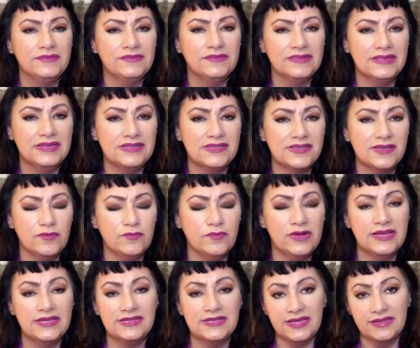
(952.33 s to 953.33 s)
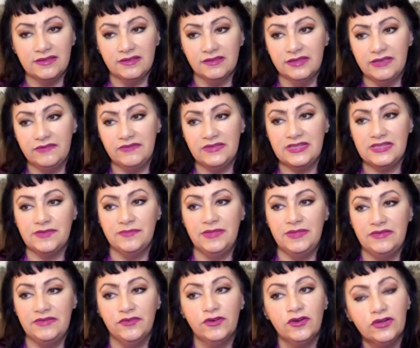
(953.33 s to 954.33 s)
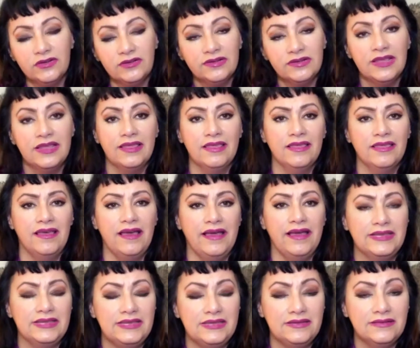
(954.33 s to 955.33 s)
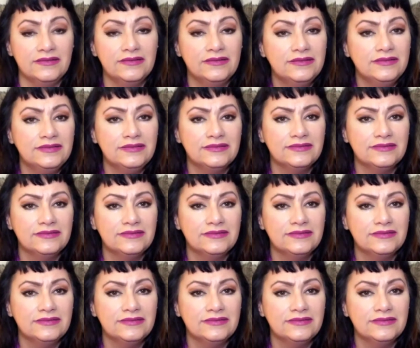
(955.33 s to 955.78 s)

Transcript: In some ways, that the Leave It to Beaver ideal.